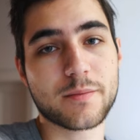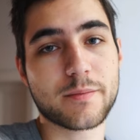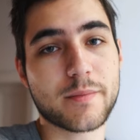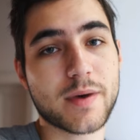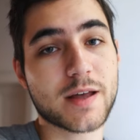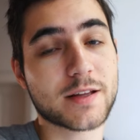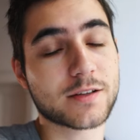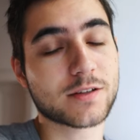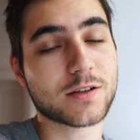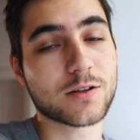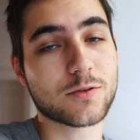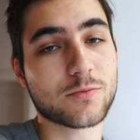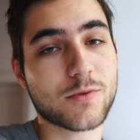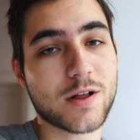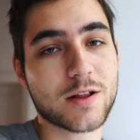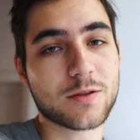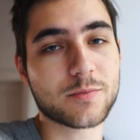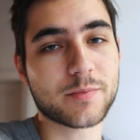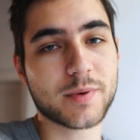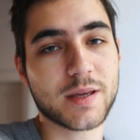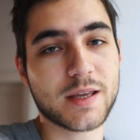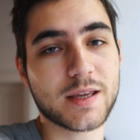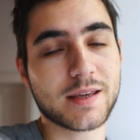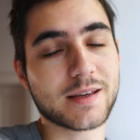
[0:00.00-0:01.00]
mental
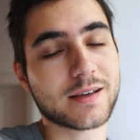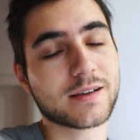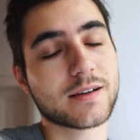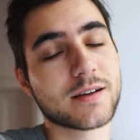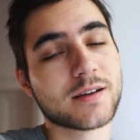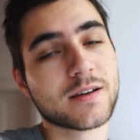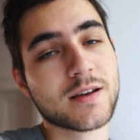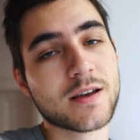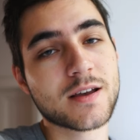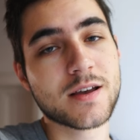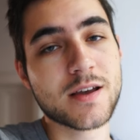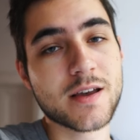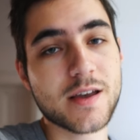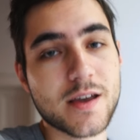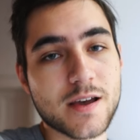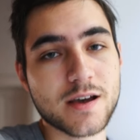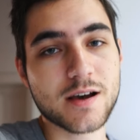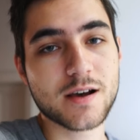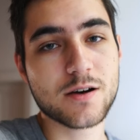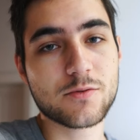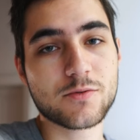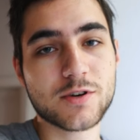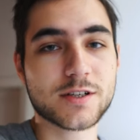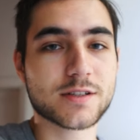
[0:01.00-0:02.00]
well-being
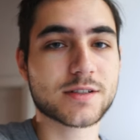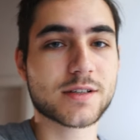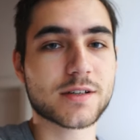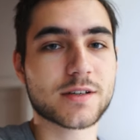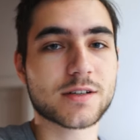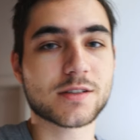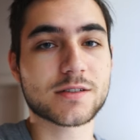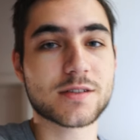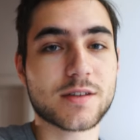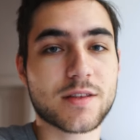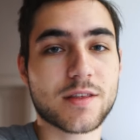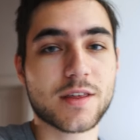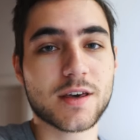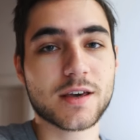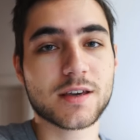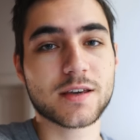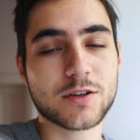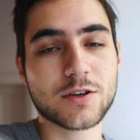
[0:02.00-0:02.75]
uh, which is a good thing.